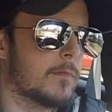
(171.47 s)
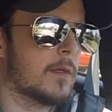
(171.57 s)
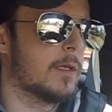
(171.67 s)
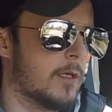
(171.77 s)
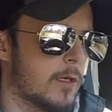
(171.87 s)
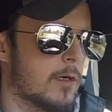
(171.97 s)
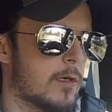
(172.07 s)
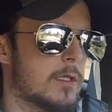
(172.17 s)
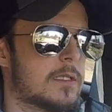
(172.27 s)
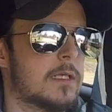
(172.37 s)

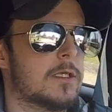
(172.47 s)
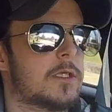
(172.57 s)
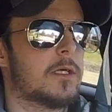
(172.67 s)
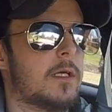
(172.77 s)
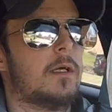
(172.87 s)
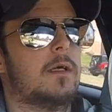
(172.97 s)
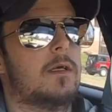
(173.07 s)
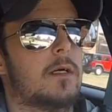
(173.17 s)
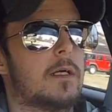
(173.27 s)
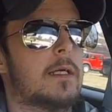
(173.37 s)
You're
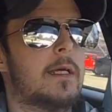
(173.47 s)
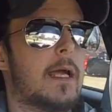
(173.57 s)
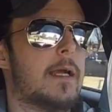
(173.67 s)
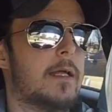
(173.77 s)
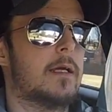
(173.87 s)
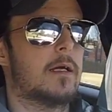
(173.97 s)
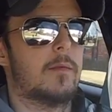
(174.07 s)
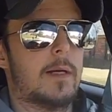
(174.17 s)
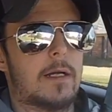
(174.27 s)
essentially gaining about